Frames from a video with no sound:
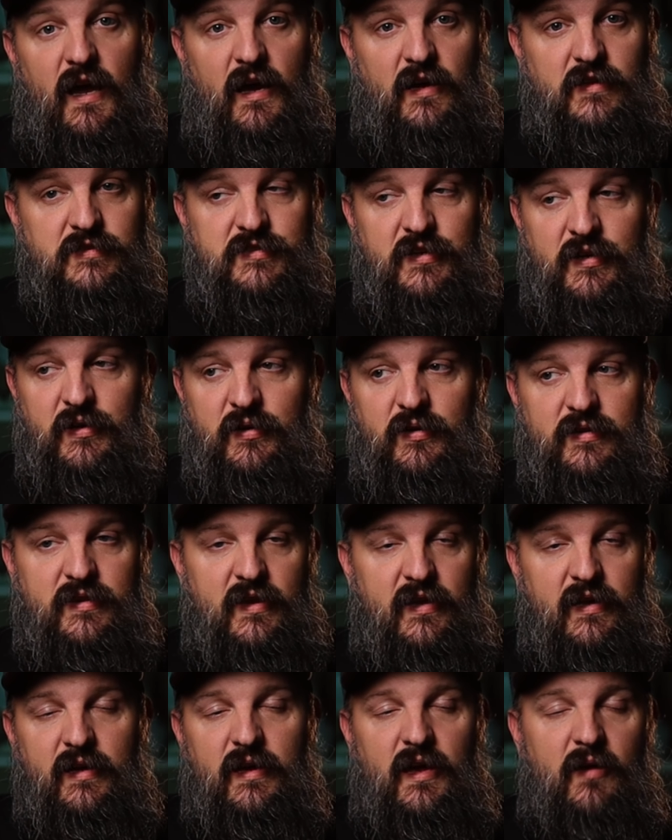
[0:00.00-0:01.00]
Also,
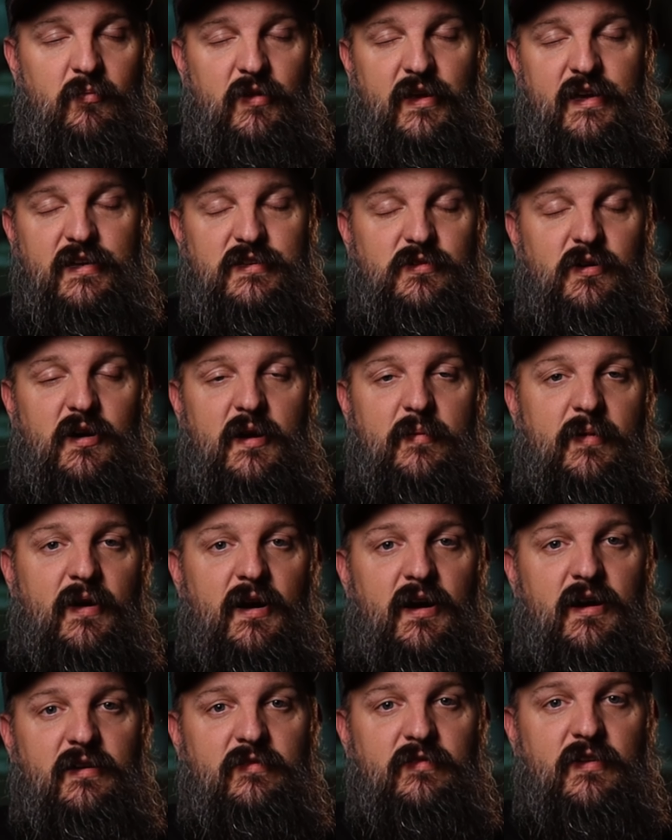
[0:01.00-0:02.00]
the obligatory
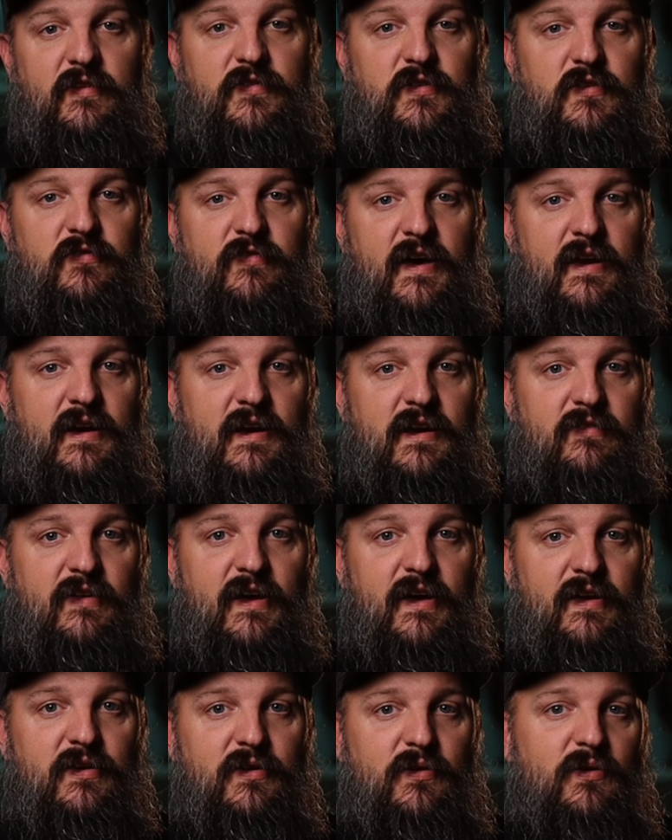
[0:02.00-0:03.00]
part of if you found any
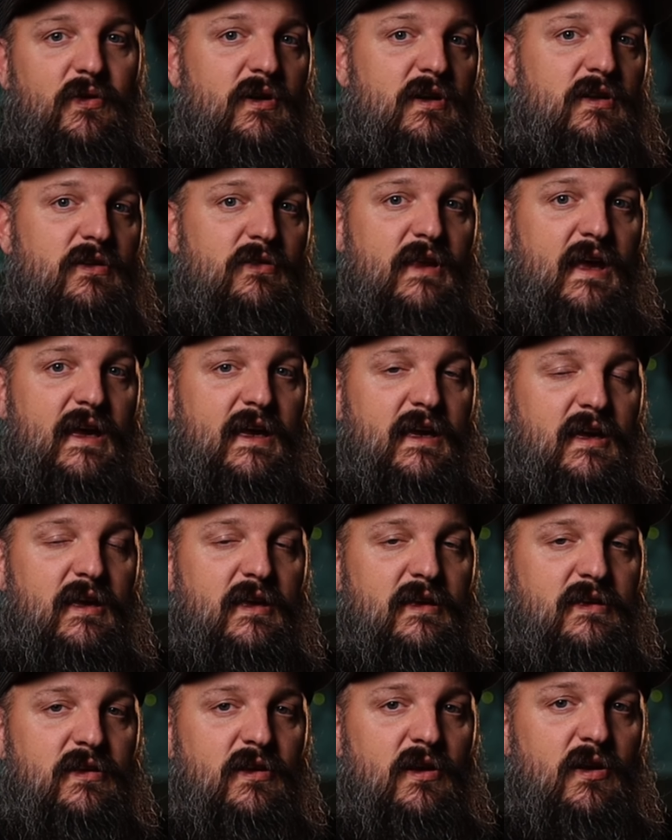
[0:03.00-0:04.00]
value or you like
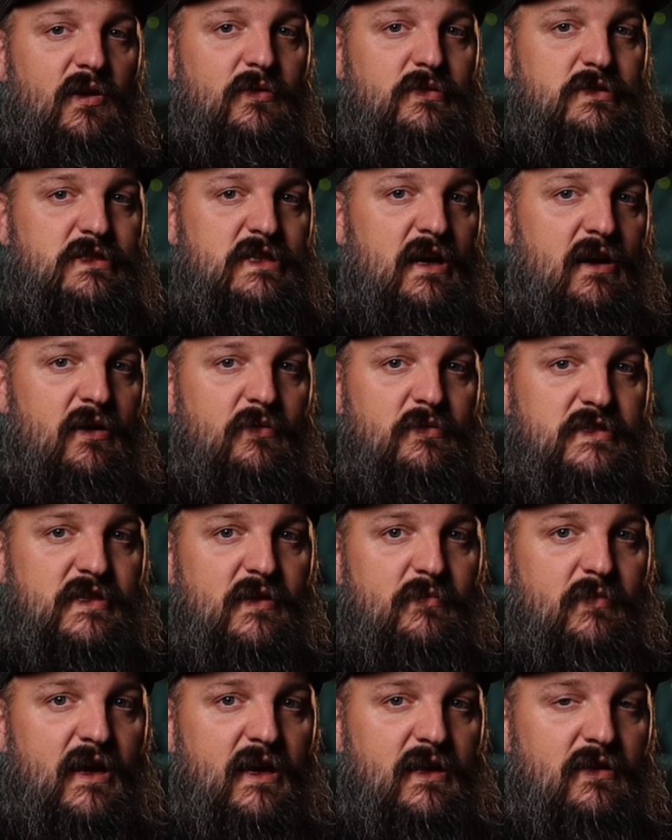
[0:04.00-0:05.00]
it, you know, share it with
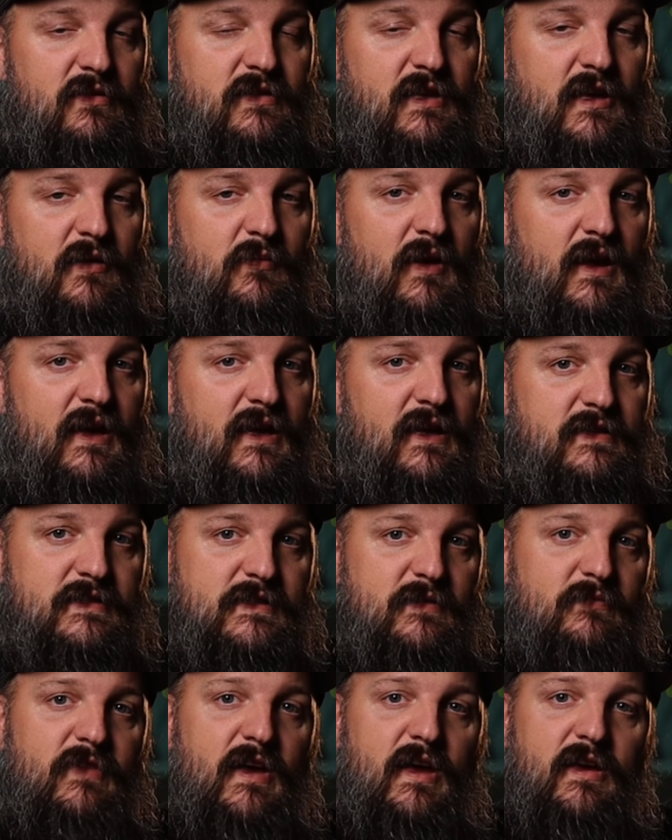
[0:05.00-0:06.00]
somebody you think might get
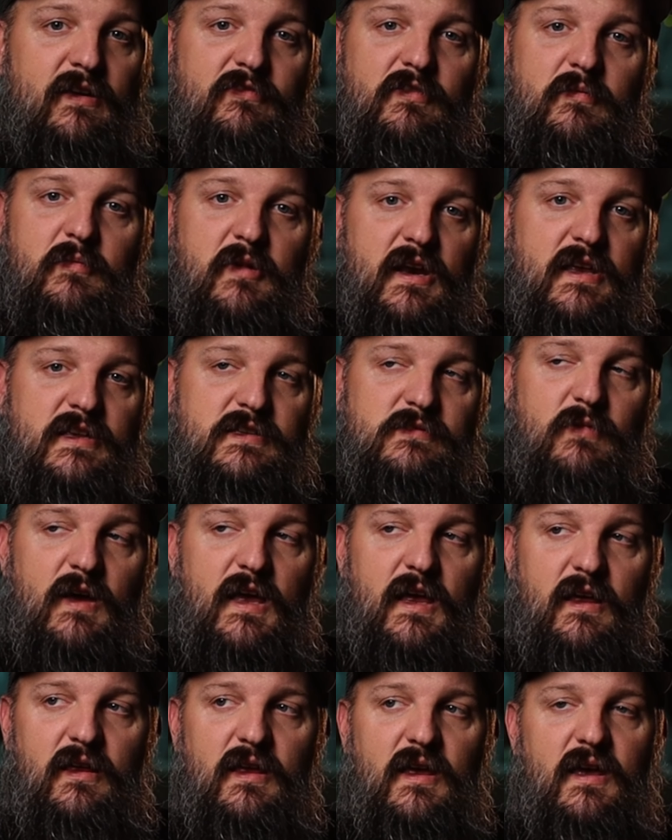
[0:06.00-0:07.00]
some value from it as
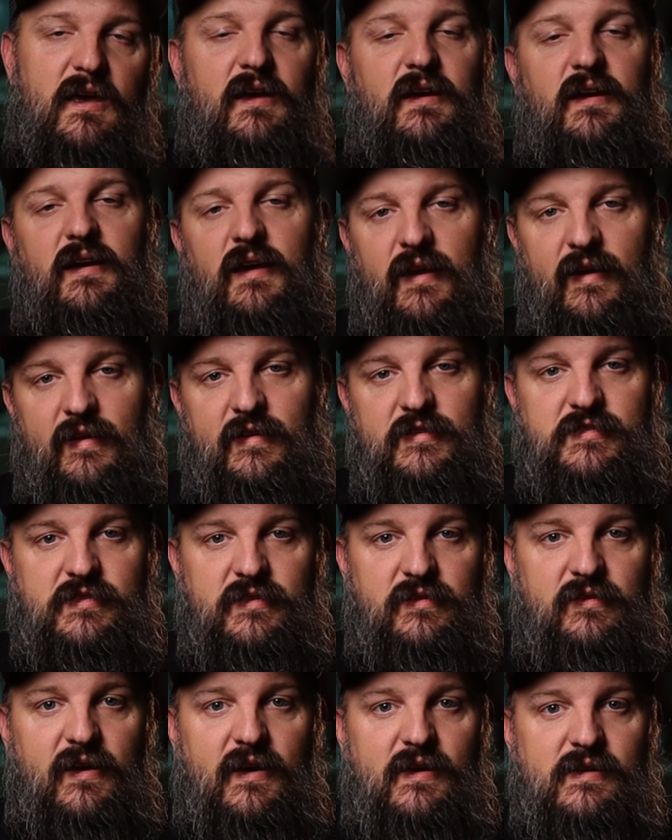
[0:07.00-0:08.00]
well. And I'll
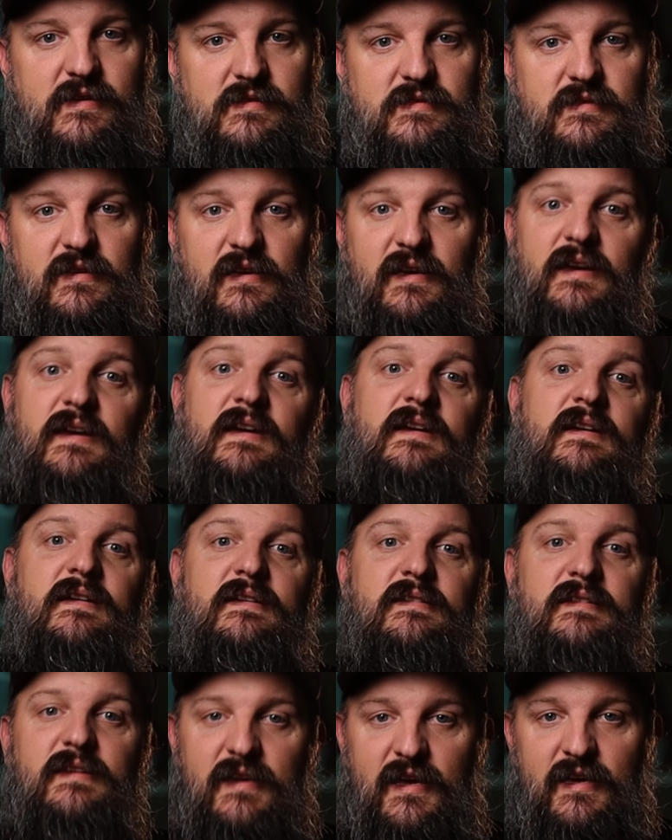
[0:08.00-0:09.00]
see you guys
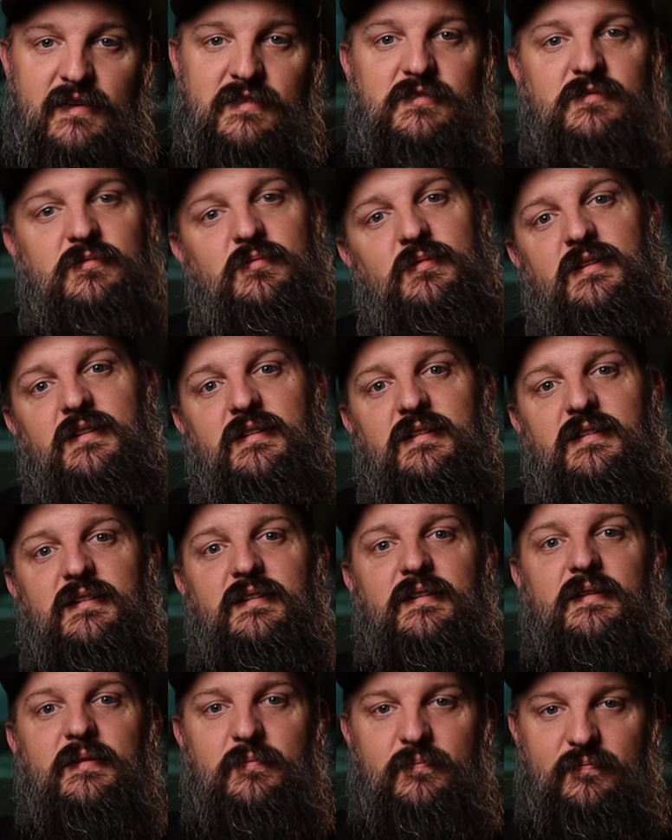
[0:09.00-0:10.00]
in the next
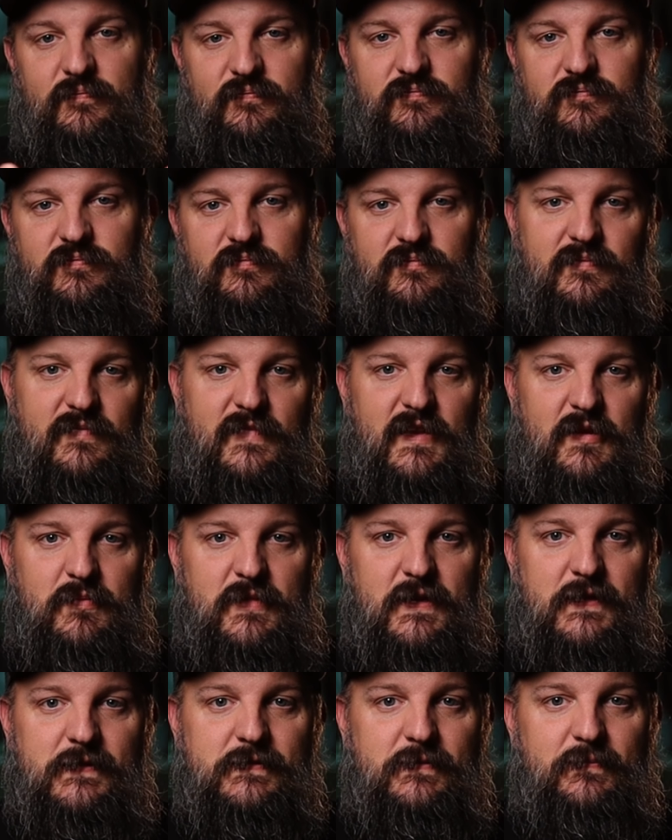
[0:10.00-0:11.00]
one.
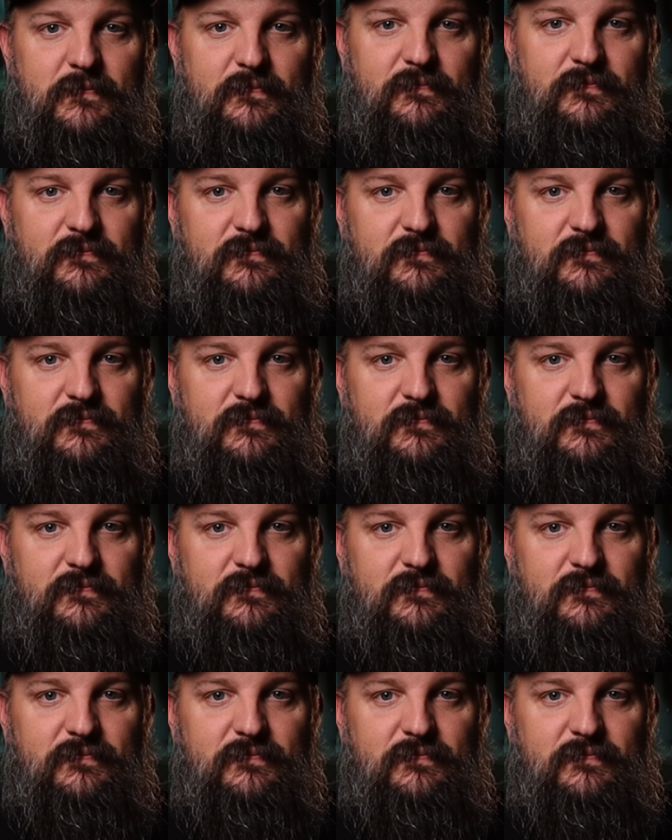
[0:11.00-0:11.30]
Peace.